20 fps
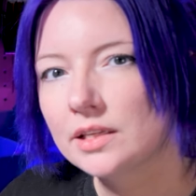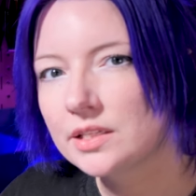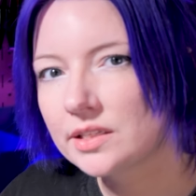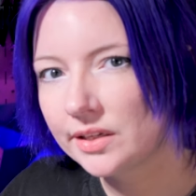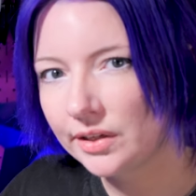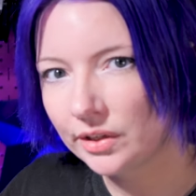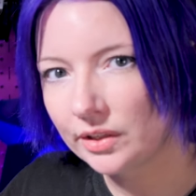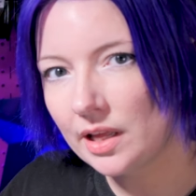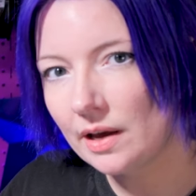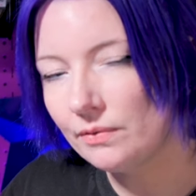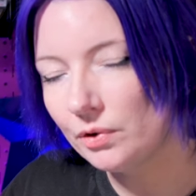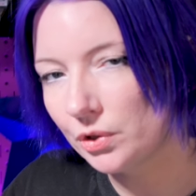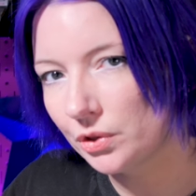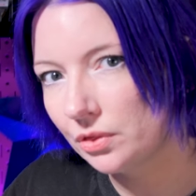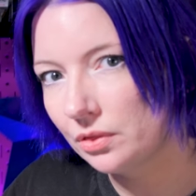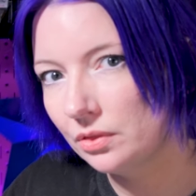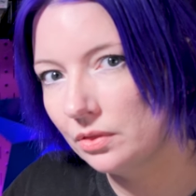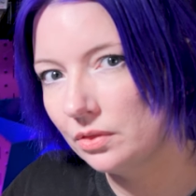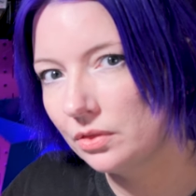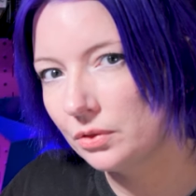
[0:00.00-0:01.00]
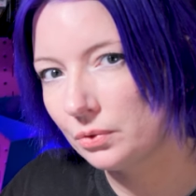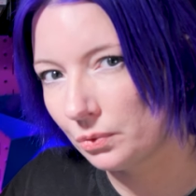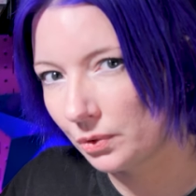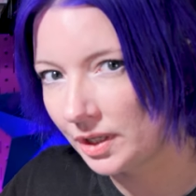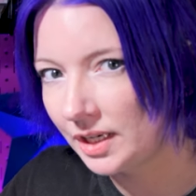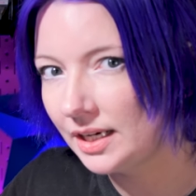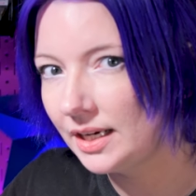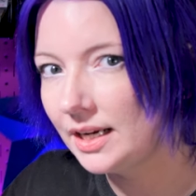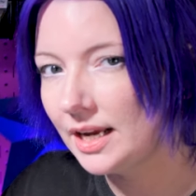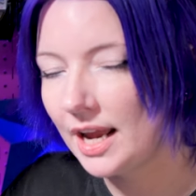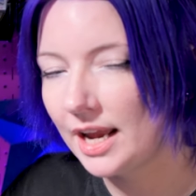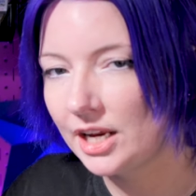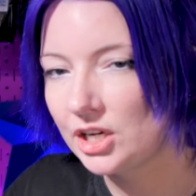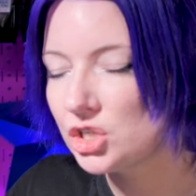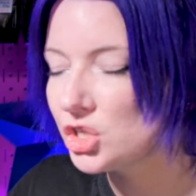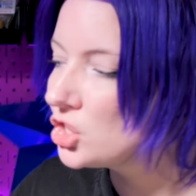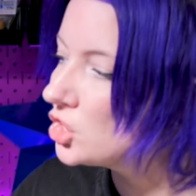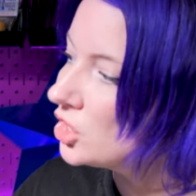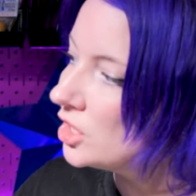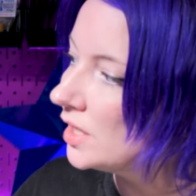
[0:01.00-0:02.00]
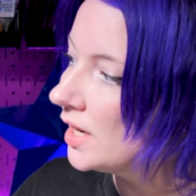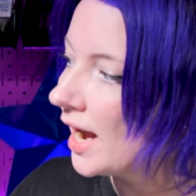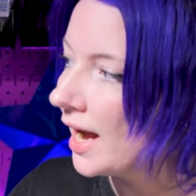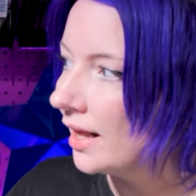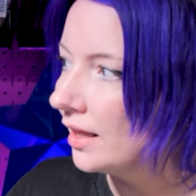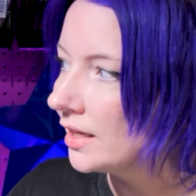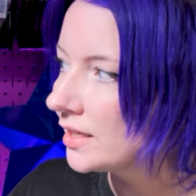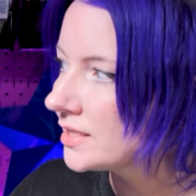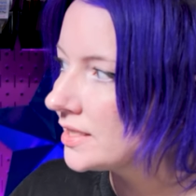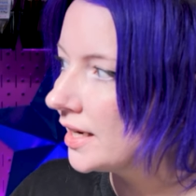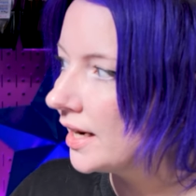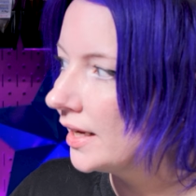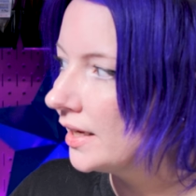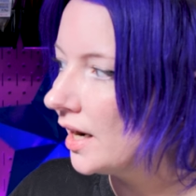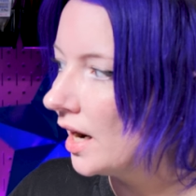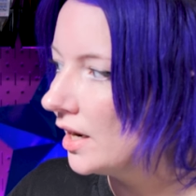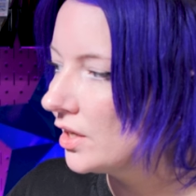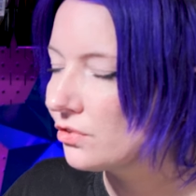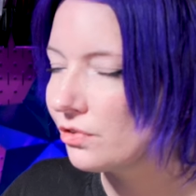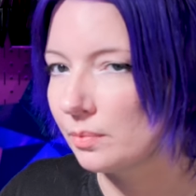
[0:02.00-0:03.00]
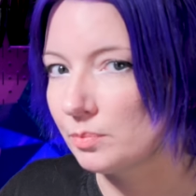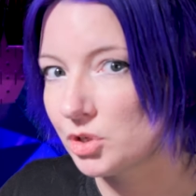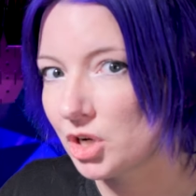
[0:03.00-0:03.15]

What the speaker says: The skill level 3 HG Alex that I got is from